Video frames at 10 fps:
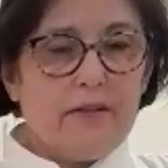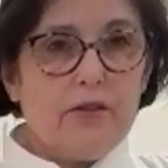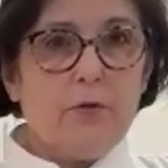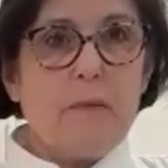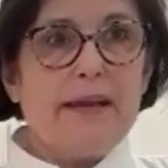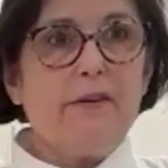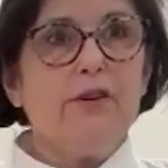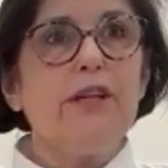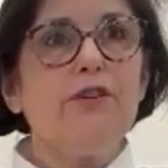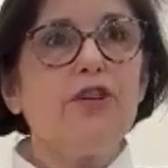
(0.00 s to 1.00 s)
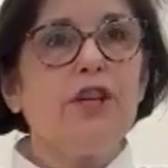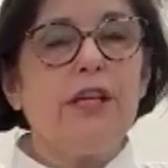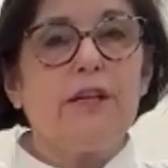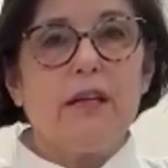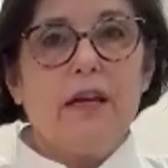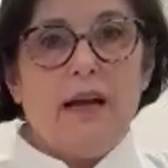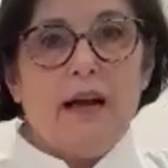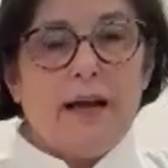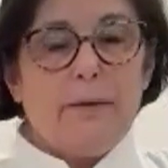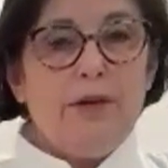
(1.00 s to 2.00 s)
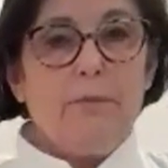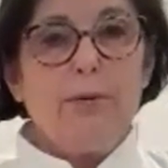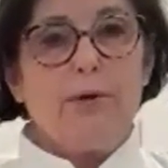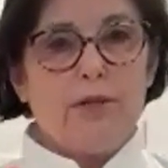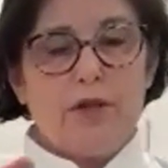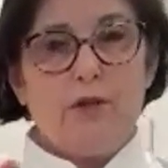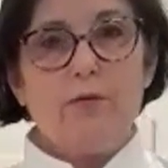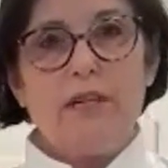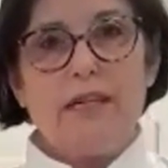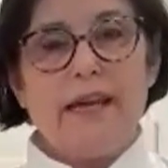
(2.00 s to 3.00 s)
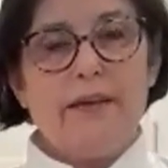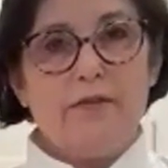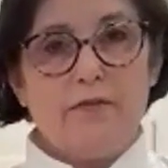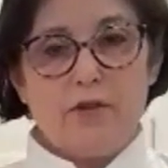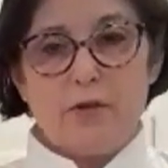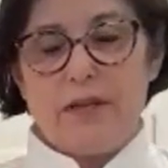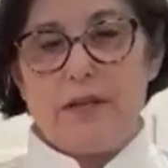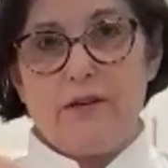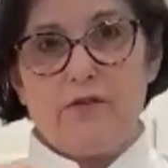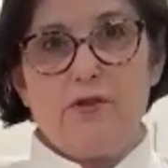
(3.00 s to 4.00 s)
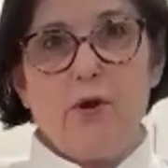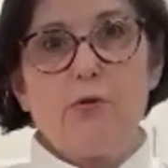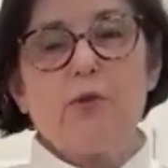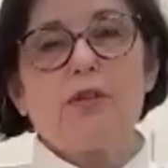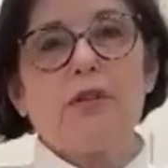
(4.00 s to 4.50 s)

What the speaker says: So my cookie sheet, I wouldn't put two together so that there's no